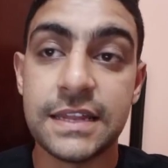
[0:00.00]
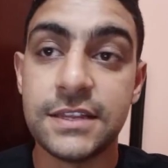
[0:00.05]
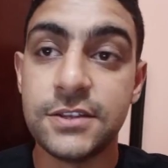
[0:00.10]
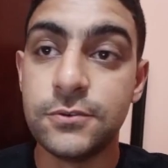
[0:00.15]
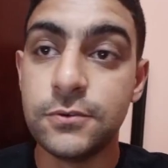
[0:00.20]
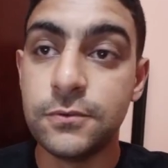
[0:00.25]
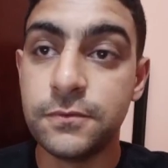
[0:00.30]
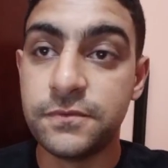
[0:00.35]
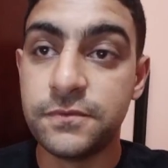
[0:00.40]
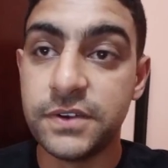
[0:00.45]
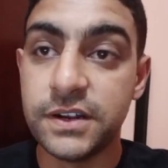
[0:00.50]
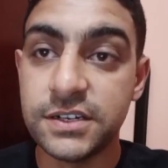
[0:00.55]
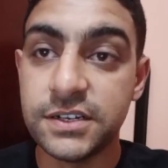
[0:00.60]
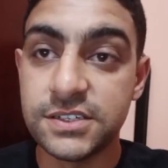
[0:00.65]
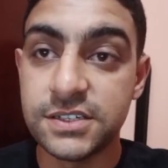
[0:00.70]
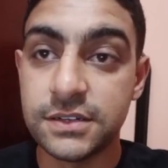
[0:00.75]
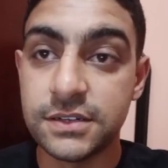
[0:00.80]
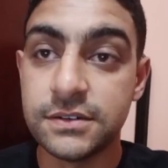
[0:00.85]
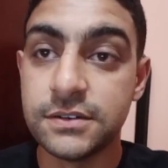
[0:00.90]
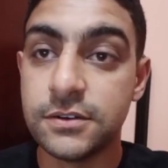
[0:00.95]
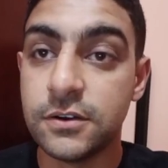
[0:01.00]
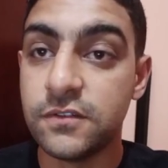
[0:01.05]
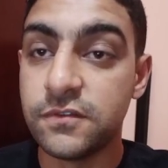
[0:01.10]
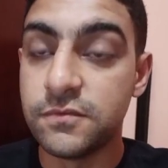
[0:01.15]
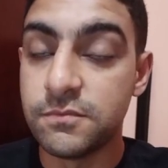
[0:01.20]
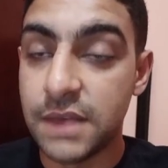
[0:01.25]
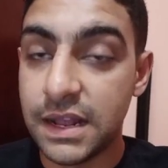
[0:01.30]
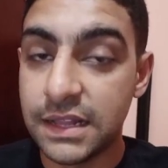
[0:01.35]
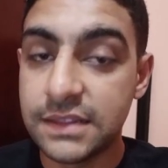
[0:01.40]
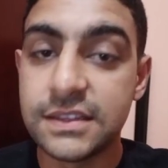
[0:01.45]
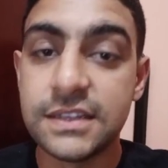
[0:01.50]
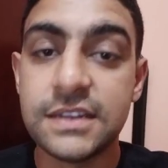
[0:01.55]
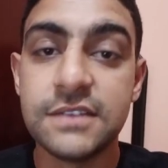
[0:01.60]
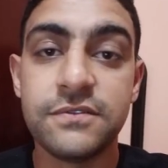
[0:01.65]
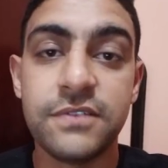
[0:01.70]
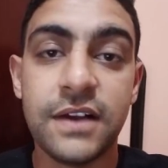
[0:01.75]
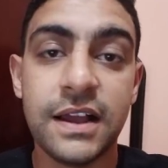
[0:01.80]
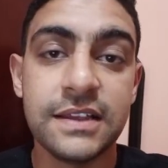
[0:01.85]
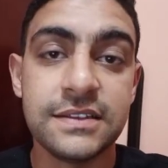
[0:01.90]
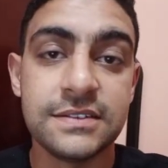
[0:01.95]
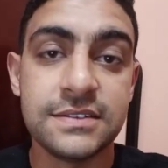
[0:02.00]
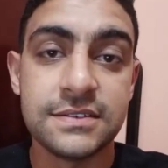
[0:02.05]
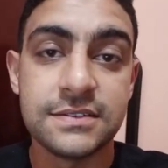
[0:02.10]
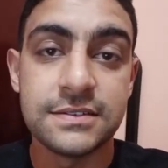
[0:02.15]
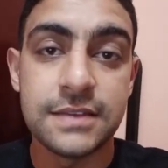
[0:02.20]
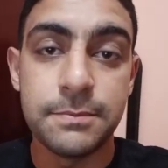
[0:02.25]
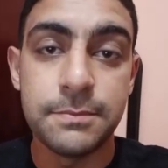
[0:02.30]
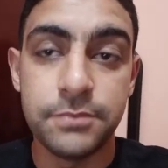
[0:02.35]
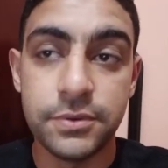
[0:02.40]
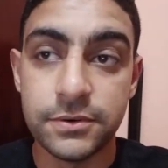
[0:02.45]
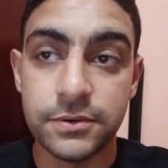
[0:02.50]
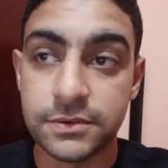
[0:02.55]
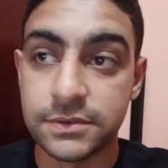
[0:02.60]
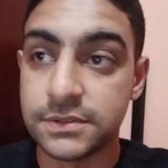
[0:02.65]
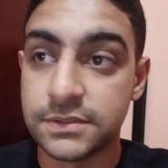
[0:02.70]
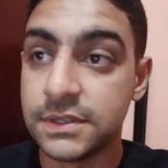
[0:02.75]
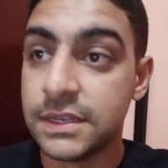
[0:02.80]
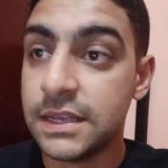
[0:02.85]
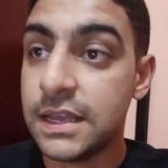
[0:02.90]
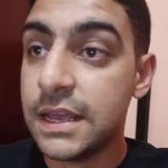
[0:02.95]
a new version of multi-device support.